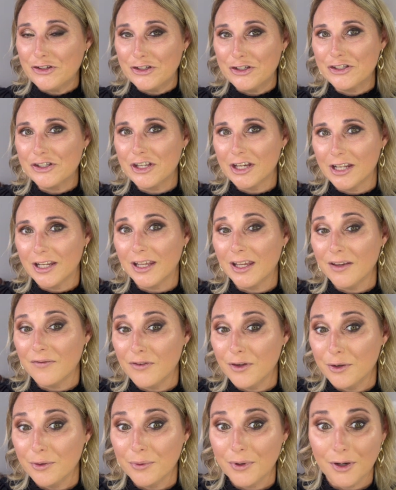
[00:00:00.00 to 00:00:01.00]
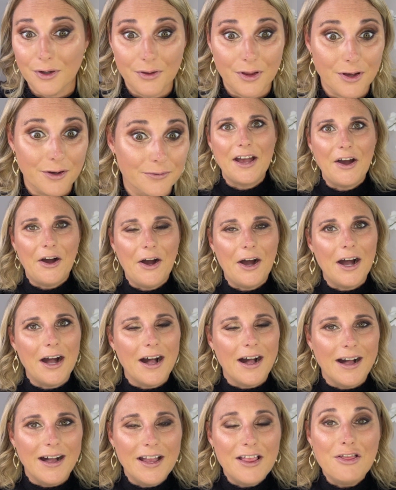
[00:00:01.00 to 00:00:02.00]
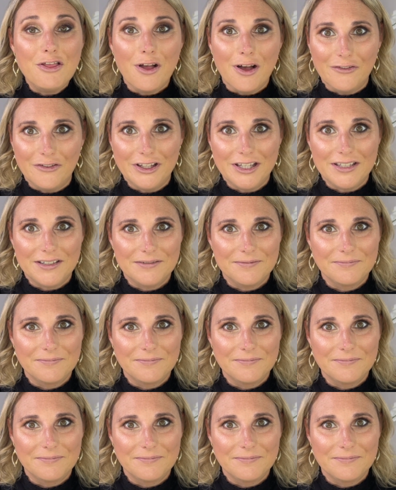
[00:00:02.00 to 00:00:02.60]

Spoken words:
is gonna give you a glow. I love it.